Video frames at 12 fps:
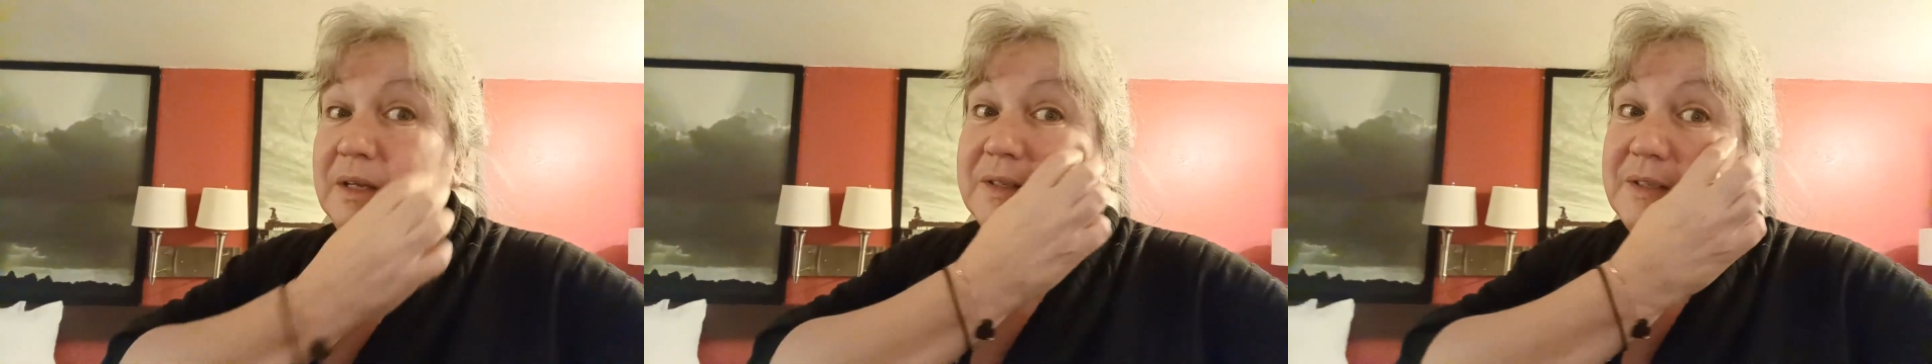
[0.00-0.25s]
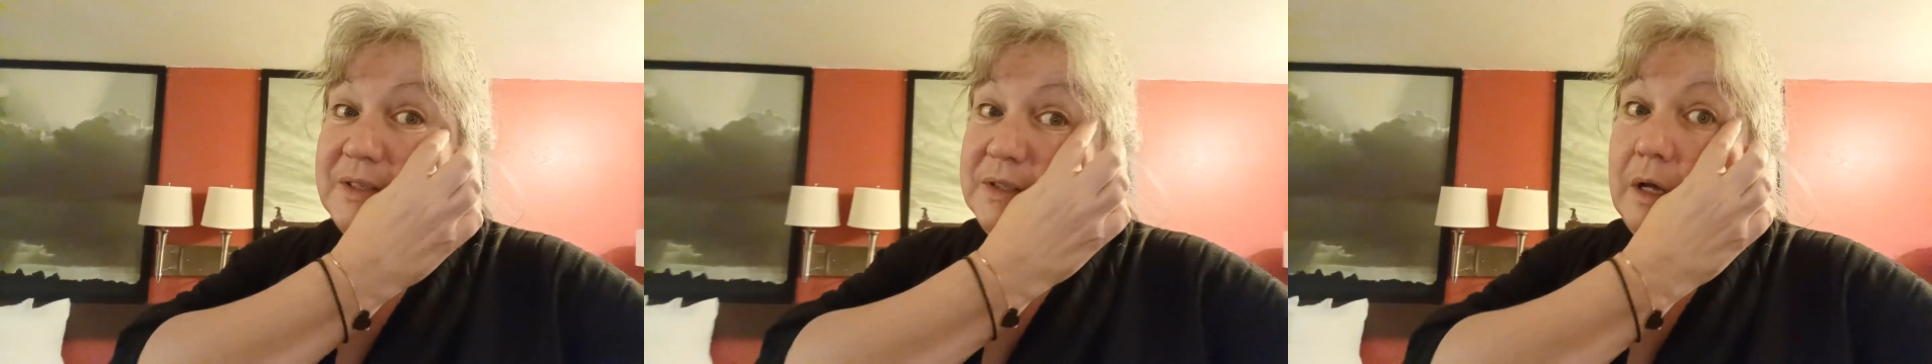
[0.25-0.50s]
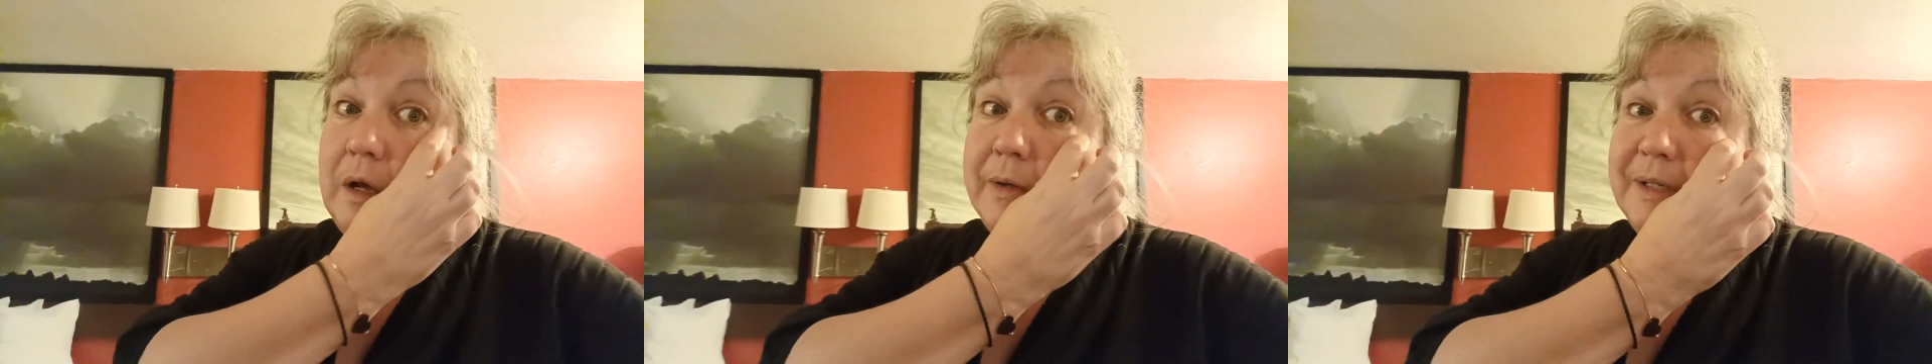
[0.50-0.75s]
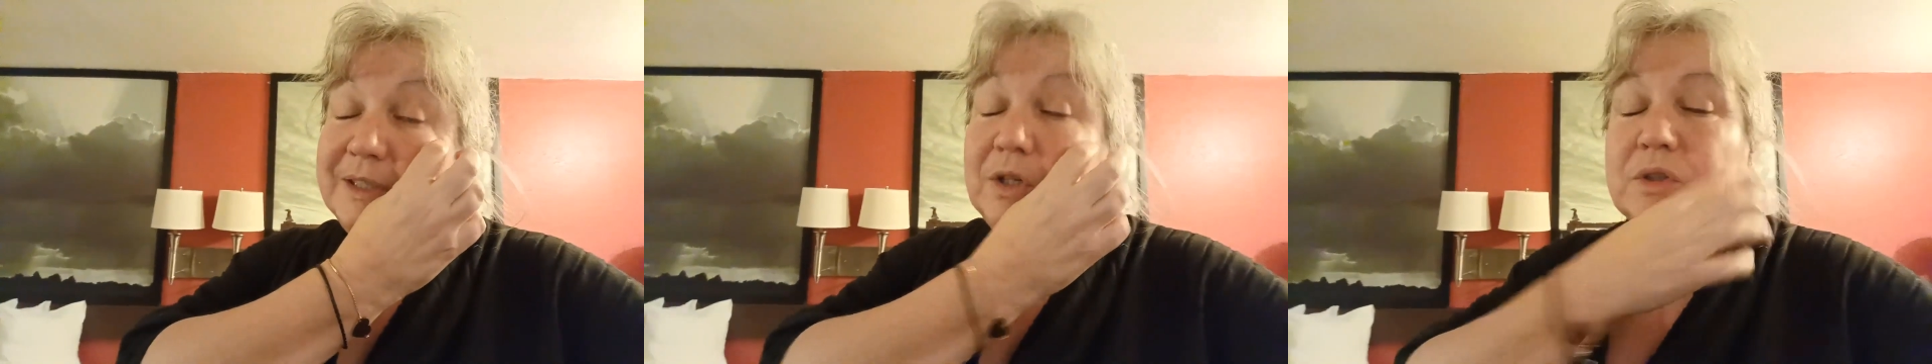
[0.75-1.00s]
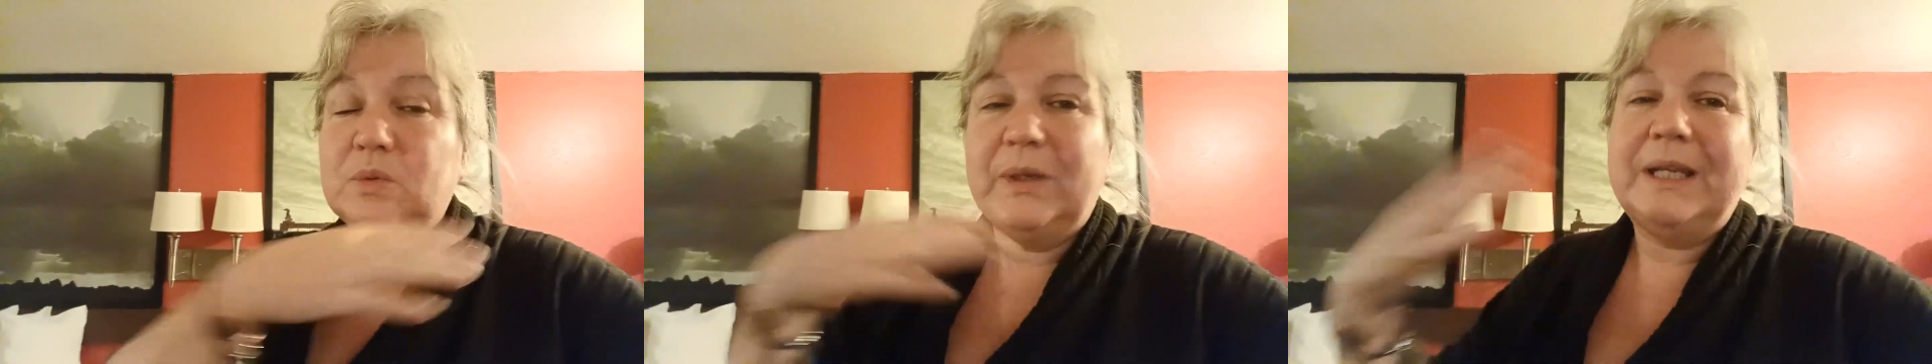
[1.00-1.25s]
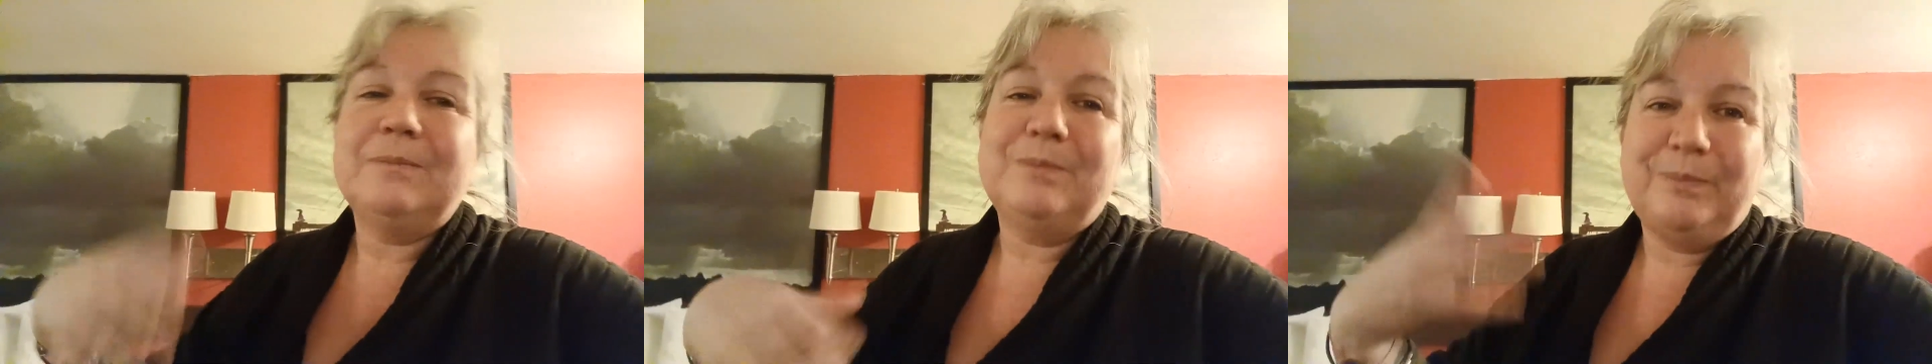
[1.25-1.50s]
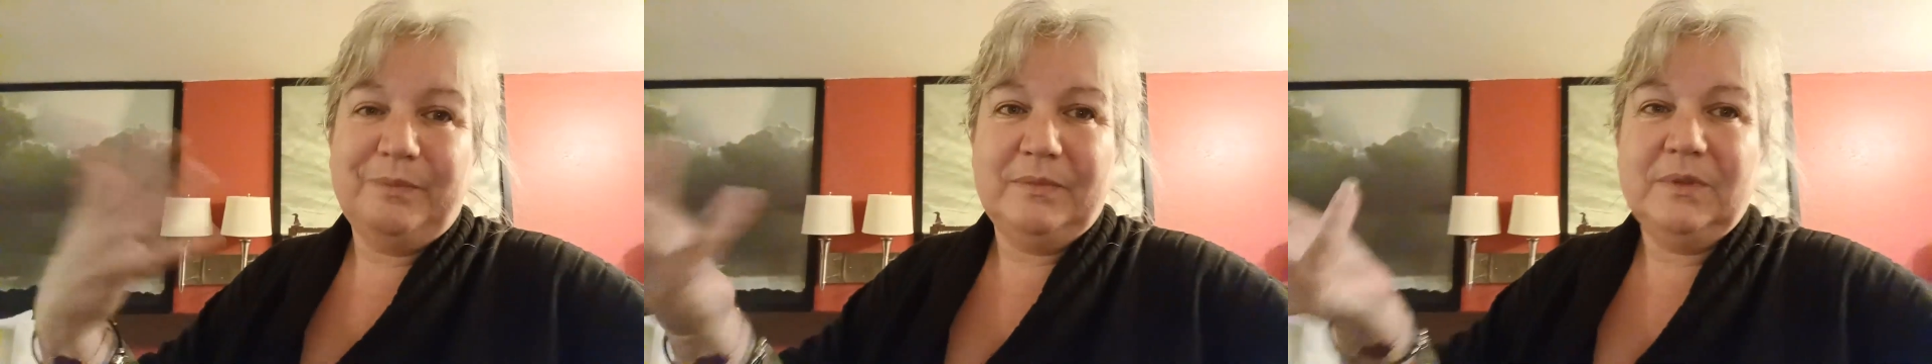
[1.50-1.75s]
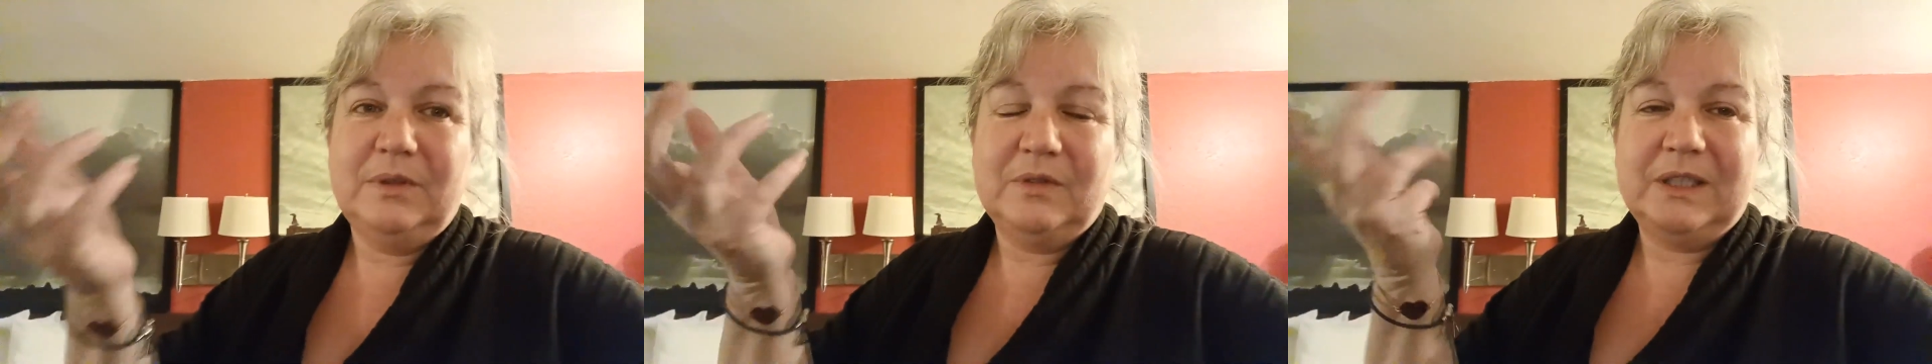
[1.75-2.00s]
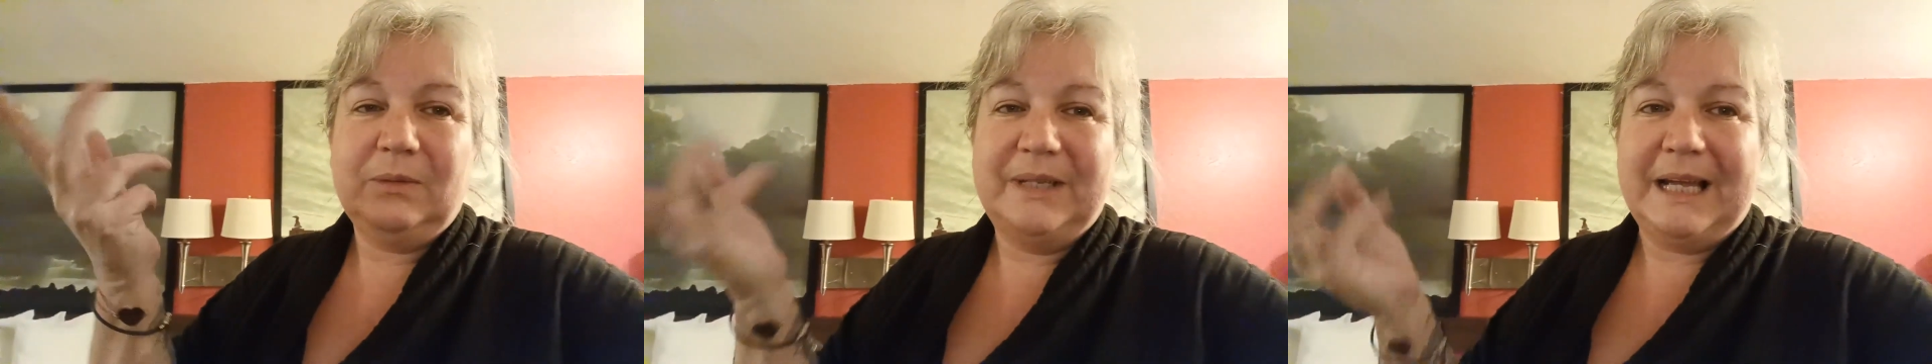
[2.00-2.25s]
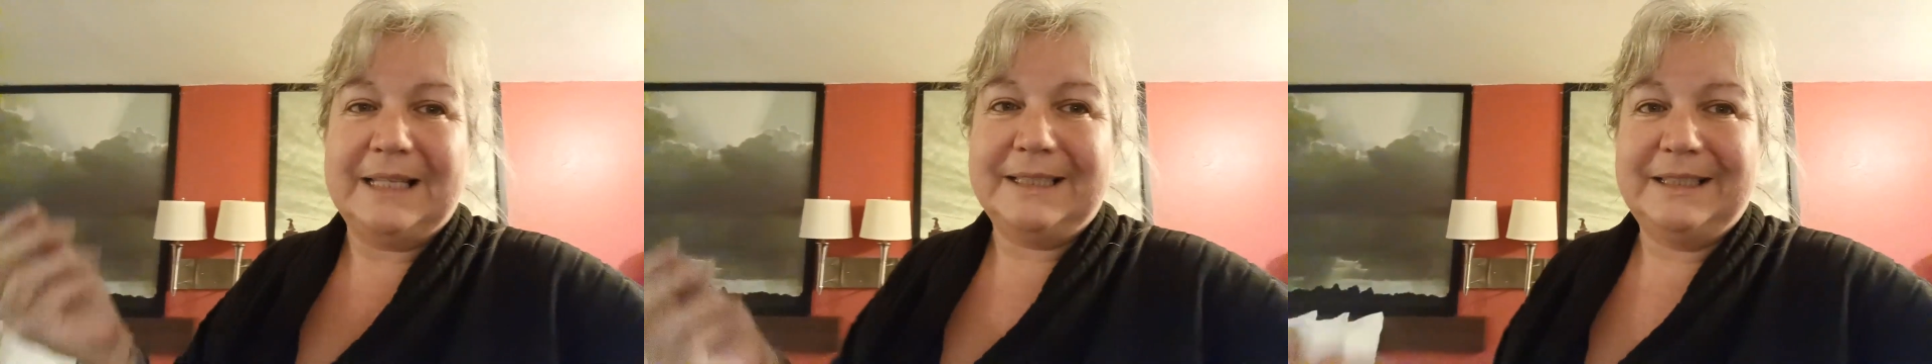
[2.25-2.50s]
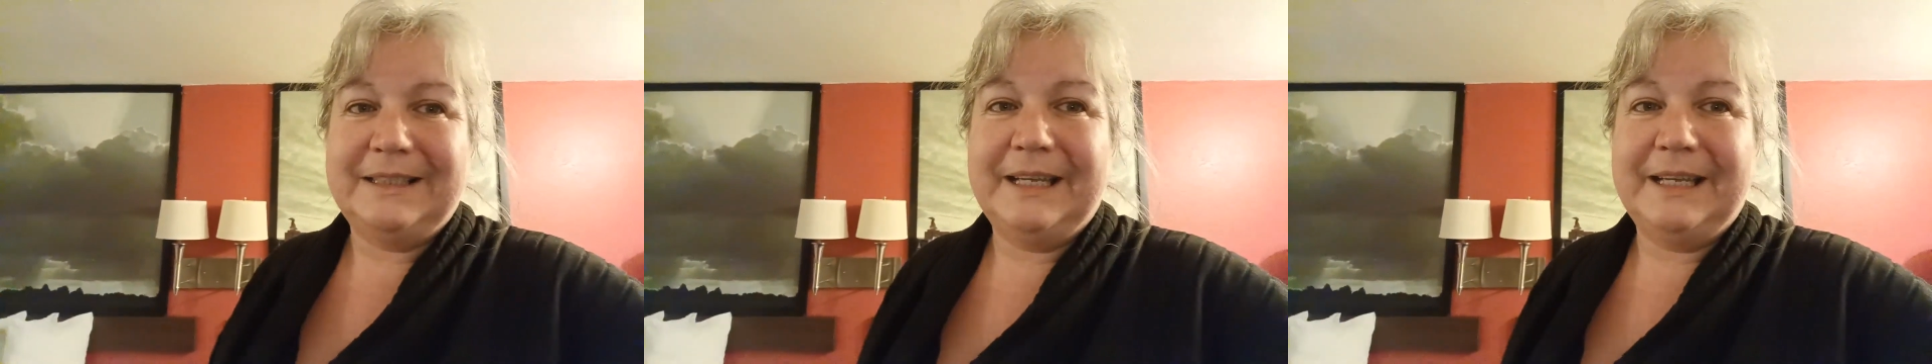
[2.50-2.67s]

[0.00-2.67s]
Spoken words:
So it's because we added